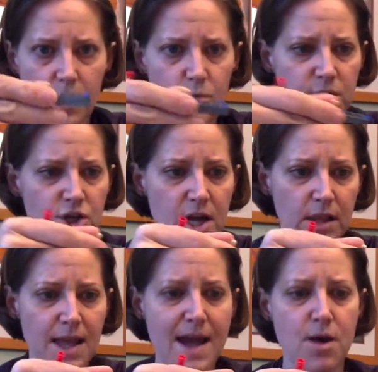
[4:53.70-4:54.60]
which
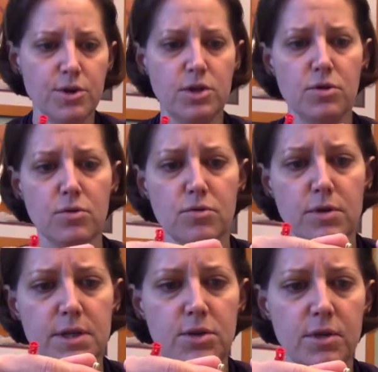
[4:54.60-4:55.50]
allow
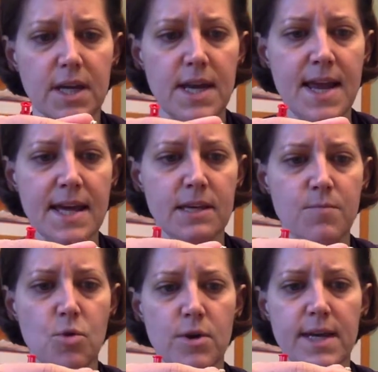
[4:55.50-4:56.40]
you to connect
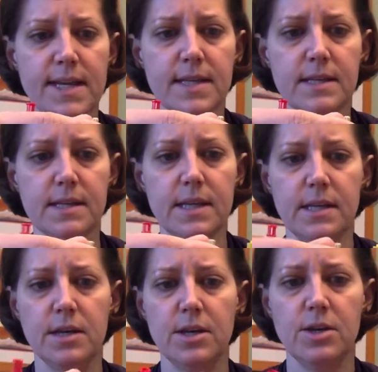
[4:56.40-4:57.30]
more
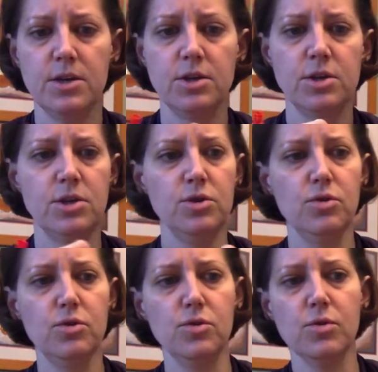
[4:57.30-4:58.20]
easily
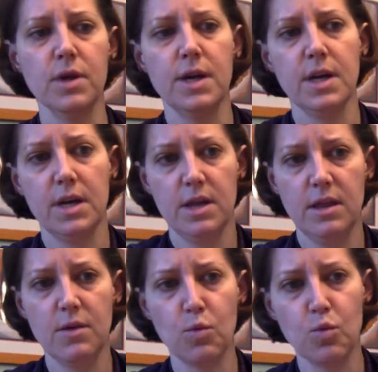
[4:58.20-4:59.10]
to
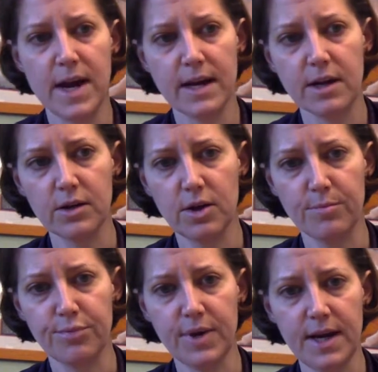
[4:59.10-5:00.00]
the
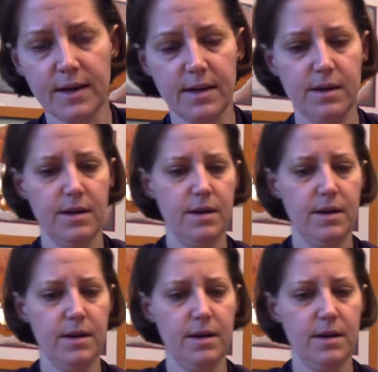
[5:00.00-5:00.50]
regular brick.